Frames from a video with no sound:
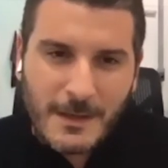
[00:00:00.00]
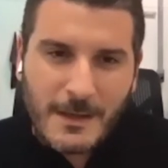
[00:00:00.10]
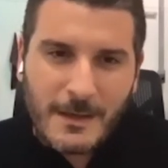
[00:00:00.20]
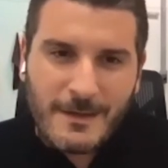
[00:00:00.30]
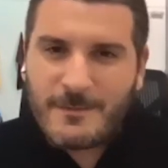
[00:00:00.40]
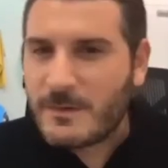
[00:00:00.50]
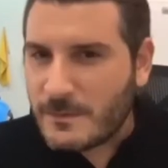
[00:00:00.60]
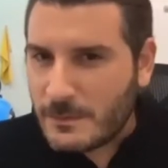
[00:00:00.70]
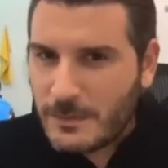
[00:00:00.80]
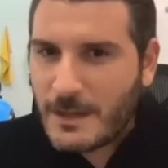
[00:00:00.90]
everybody's
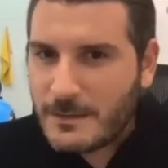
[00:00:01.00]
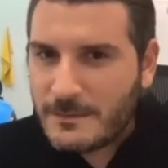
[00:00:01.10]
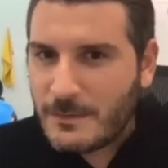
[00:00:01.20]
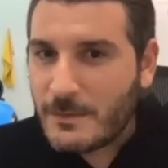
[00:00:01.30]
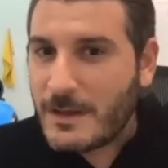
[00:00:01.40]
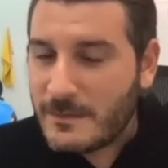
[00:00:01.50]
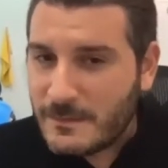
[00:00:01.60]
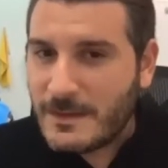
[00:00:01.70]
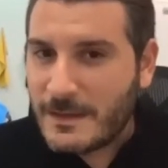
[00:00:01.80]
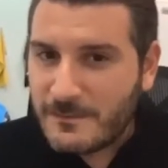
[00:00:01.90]
going to look at it, and it's a
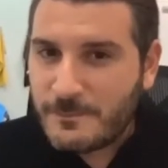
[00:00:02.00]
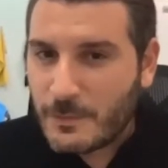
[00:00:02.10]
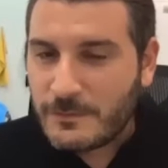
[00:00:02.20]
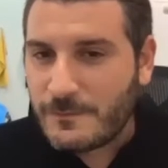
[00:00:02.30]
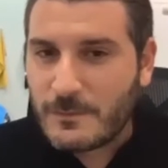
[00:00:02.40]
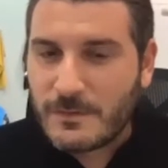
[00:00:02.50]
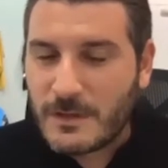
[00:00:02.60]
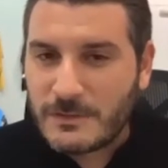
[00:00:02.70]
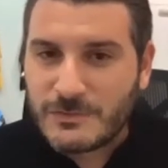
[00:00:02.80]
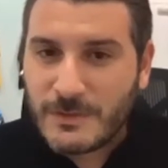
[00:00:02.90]
negative point for the
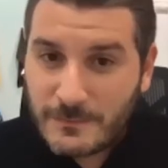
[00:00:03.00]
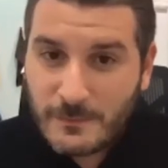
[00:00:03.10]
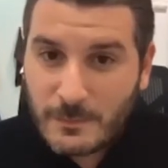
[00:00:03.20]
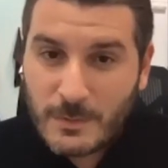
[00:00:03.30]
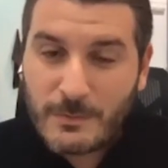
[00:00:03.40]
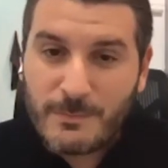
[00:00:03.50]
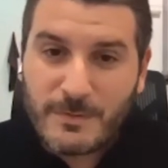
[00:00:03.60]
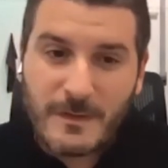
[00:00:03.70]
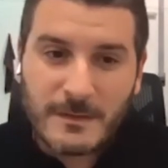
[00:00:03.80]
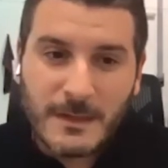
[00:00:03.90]
country and for what we
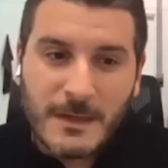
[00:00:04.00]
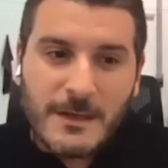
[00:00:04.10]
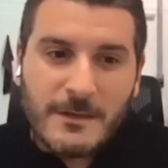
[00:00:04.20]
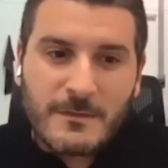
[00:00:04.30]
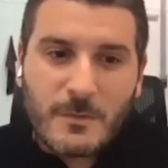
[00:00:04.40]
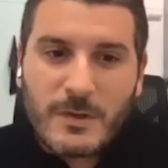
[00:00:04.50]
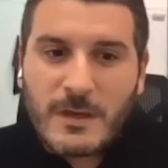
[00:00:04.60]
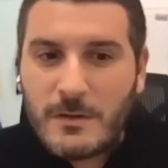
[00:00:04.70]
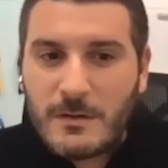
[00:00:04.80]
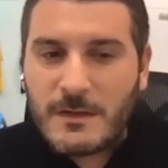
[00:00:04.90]
represent. So we
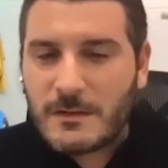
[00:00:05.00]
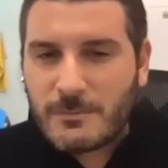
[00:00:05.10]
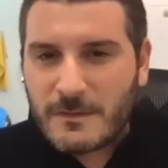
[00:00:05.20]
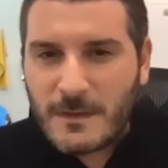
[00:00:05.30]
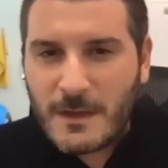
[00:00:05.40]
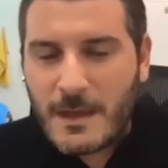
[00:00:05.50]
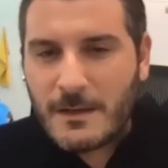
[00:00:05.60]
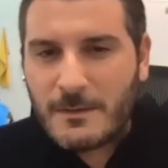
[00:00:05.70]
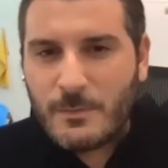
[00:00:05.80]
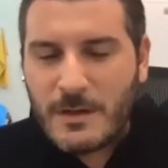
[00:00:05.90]
couldn't take the risk.
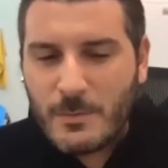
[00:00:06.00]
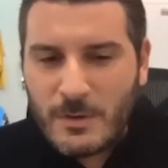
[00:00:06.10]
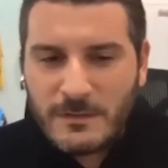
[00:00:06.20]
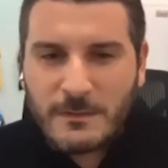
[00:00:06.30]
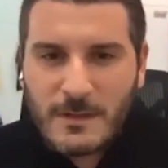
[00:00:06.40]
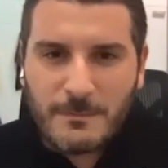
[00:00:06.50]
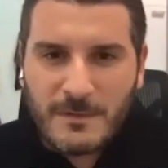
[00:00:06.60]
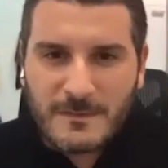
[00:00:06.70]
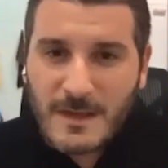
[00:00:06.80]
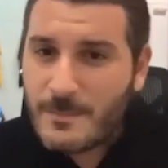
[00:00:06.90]
And when I went into that
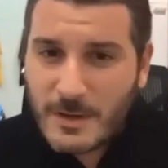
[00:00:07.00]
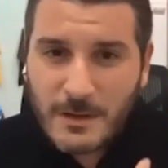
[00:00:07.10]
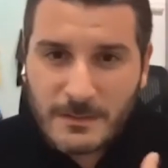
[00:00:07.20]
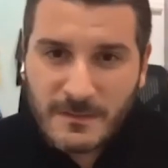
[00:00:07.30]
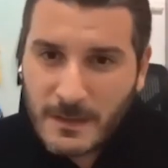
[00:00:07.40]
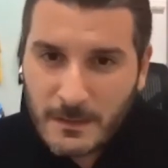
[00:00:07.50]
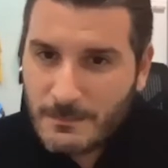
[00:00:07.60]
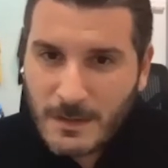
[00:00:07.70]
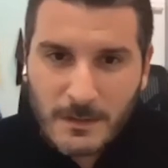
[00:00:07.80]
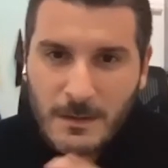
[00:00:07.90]
business, I'm a car designer. I'm
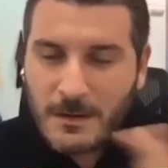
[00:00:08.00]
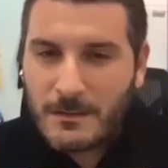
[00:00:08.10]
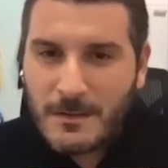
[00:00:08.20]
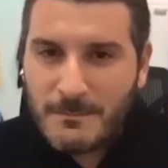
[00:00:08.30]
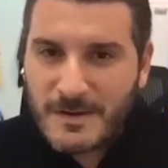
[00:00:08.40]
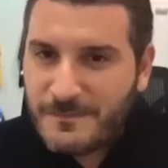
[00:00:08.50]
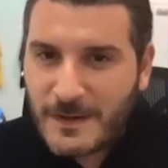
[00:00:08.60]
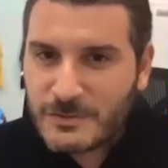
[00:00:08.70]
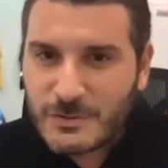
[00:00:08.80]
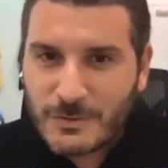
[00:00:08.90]
not a car
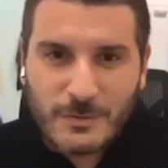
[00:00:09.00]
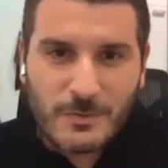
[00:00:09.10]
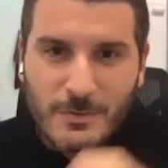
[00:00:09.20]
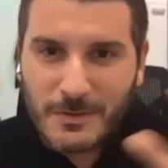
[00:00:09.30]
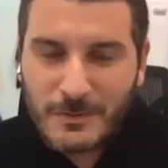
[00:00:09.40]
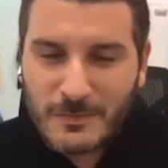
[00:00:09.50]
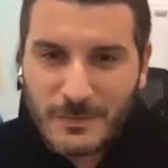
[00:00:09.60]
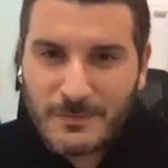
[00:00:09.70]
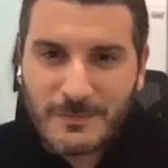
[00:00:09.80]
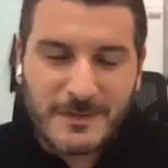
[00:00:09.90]
manufacturer or
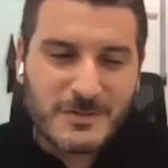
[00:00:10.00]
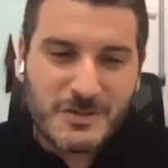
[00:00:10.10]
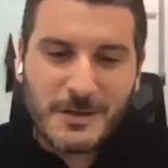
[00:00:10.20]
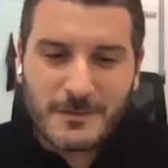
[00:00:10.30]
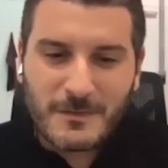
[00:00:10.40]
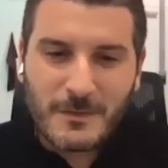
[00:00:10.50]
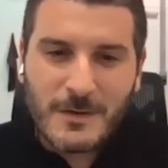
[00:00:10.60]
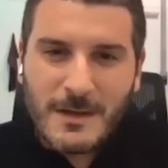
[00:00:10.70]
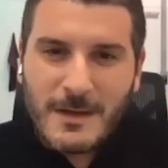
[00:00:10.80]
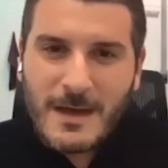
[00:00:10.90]
an engineer. So
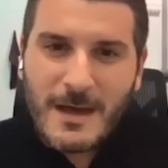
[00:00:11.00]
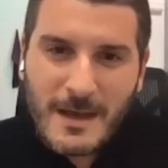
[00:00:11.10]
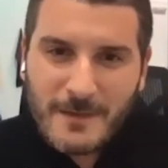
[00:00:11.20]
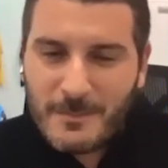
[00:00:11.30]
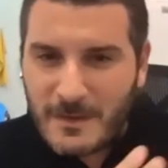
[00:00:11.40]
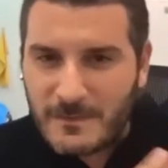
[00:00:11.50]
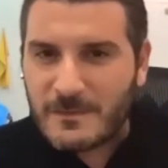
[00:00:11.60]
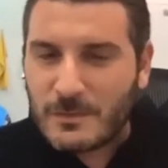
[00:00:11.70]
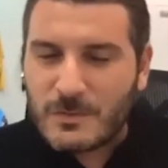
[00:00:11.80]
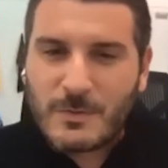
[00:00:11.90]
I have a master's
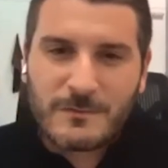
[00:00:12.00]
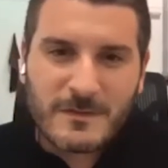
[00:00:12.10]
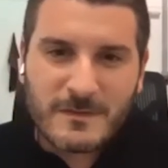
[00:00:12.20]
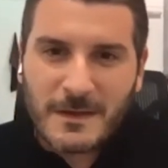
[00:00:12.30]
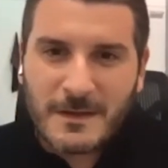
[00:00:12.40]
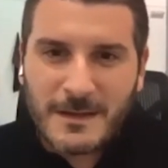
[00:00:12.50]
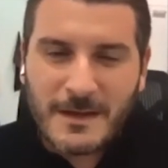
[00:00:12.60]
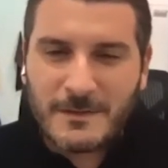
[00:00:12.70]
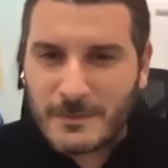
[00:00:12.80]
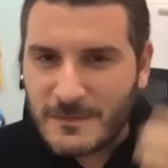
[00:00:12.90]
in automotive design, and I
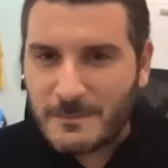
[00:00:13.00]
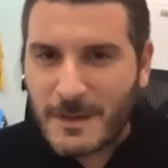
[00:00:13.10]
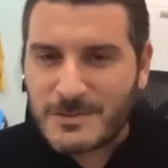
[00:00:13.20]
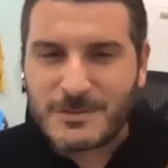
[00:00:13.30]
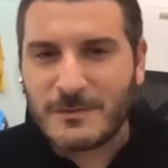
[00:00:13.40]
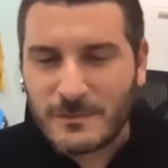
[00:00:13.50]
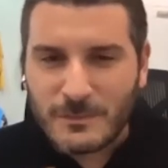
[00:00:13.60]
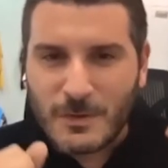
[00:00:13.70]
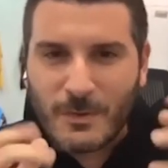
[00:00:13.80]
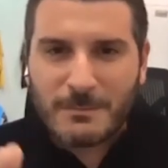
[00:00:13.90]
took this passion to
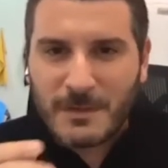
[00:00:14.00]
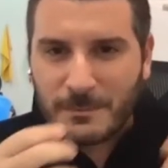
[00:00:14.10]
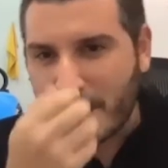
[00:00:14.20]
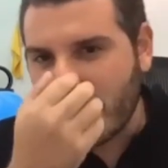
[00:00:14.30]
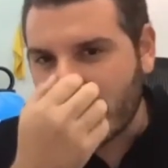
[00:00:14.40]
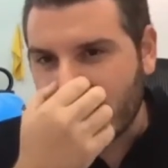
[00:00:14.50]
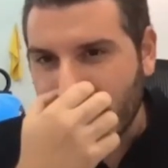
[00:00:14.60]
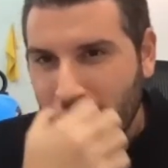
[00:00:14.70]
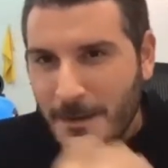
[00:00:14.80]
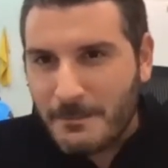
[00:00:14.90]
go and build my cars.
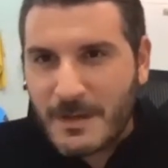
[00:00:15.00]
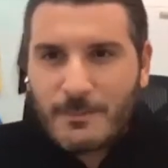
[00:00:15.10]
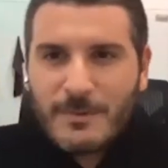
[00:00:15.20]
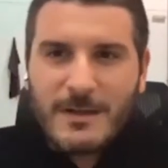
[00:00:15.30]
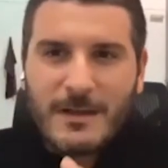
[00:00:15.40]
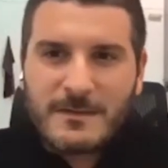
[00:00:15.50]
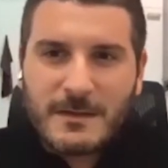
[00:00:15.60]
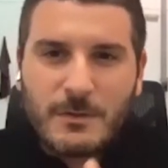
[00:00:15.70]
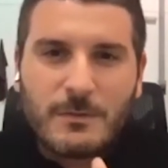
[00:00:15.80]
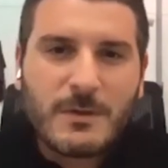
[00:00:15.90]
But I realized that
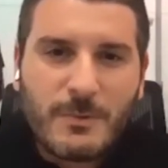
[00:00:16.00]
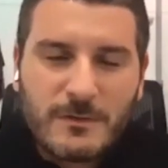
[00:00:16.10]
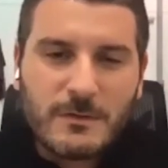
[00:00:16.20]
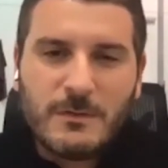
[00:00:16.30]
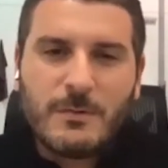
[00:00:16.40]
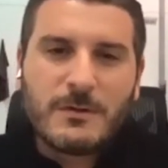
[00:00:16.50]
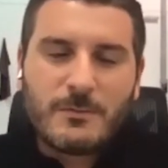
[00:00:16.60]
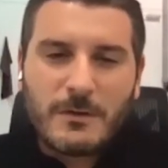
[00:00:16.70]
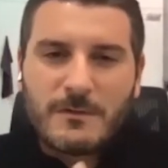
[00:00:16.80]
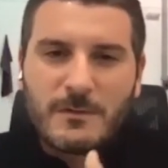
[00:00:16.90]
the only way to do it
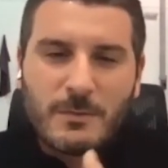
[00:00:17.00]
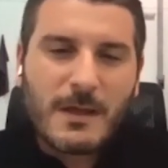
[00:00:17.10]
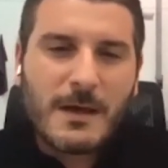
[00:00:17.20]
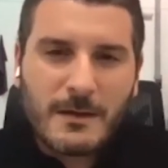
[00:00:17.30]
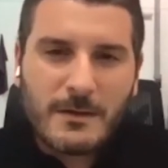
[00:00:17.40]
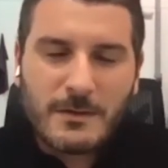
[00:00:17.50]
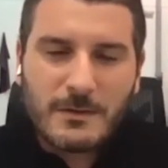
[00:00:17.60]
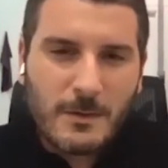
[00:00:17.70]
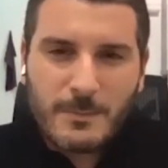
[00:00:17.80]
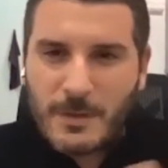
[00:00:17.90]
was to rely on the
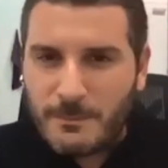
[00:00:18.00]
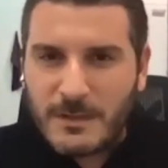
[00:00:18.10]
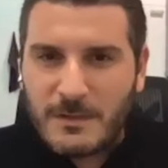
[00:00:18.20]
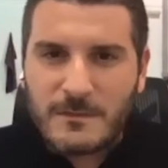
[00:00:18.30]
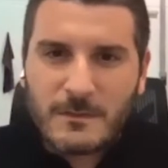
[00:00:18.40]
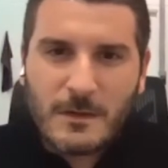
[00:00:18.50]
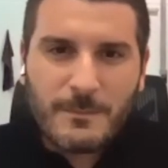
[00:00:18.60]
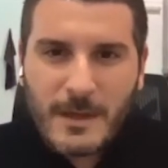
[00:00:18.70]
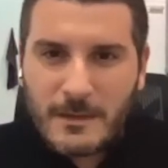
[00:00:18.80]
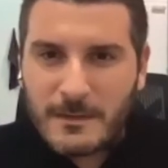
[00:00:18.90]
top companies, the top
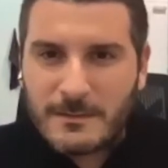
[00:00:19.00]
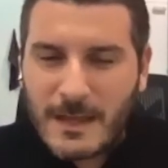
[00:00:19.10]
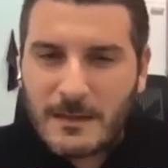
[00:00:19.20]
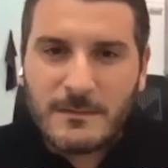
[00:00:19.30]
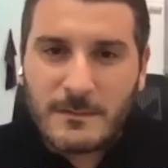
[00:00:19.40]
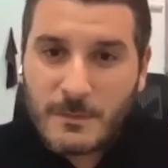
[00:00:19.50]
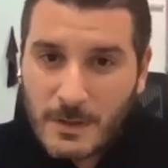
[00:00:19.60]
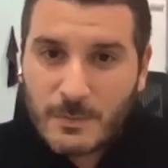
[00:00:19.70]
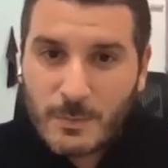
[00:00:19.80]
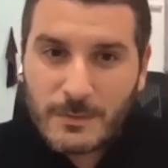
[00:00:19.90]
talent
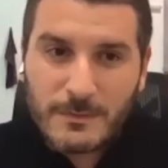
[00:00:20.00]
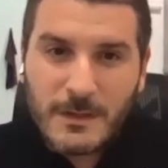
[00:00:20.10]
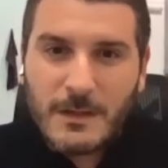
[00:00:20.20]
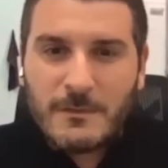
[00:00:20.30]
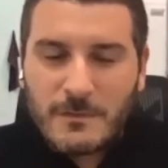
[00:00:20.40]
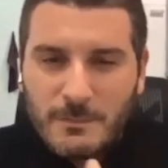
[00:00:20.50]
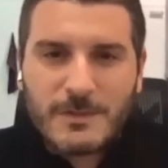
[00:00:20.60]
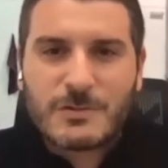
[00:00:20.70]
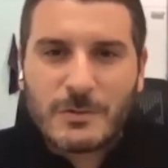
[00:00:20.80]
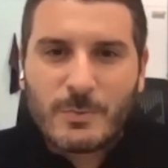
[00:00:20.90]
around the world, to make
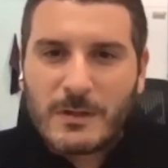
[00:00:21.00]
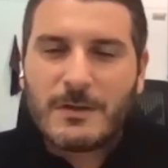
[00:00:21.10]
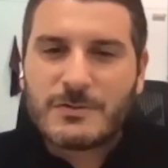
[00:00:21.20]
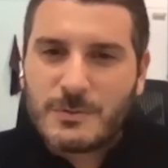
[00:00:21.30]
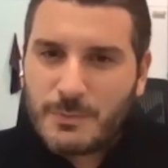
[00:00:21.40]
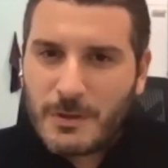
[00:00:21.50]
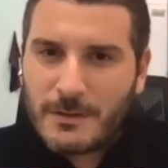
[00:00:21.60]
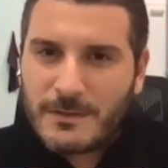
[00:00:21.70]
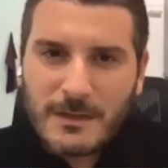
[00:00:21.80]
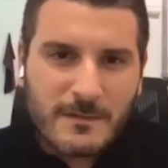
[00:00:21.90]
sure we launch a
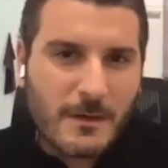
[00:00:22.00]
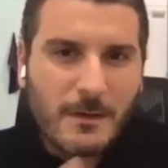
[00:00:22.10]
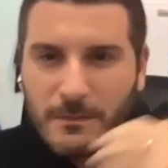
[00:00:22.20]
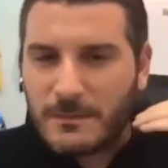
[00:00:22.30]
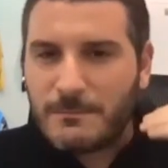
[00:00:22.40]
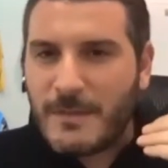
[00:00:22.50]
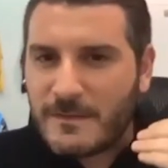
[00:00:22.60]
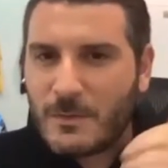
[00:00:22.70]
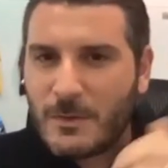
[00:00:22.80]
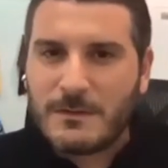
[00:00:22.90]
product that is on the
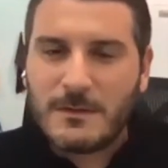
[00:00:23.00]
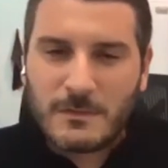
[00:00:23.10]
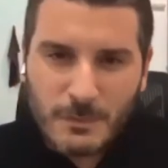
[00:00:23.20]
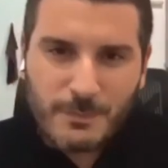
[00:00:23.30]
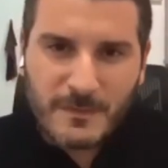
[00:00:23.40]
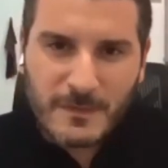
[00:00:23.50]
best quality to represent